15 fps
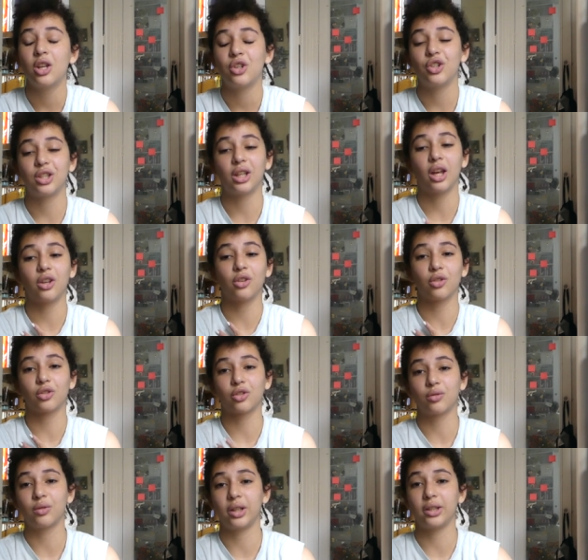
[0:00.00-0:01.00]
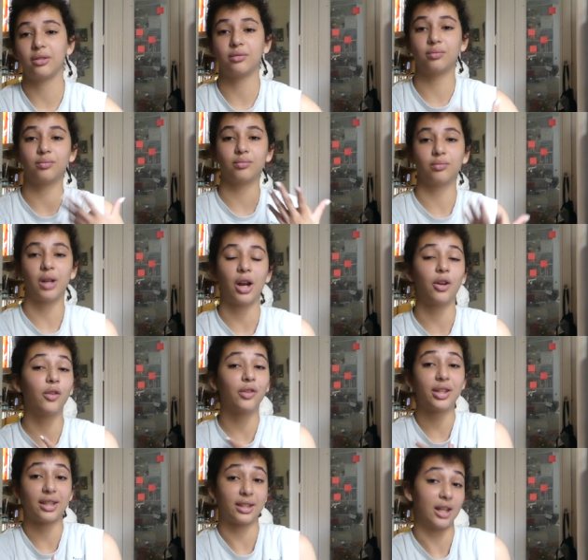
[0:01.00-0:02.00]
Just get your like, I don't know
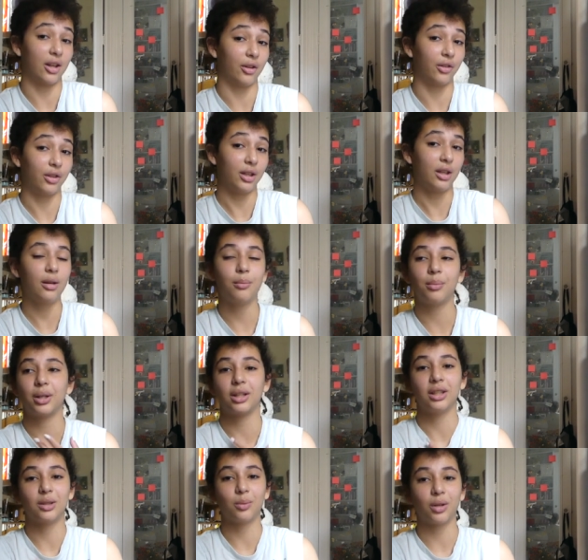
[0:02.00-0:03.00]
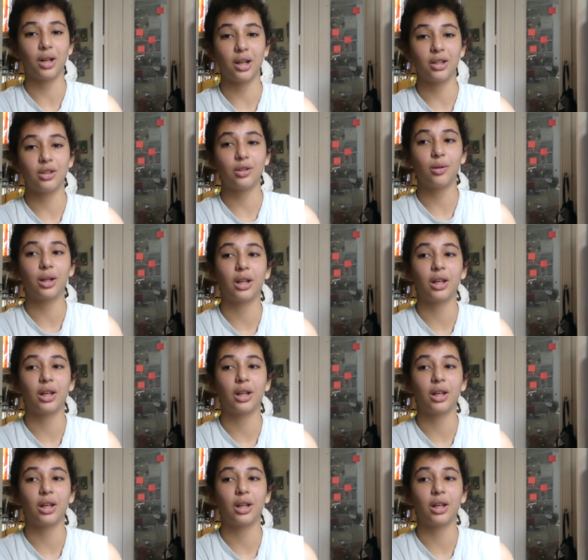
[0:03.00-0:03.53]
if this is healthy, but it's what I do.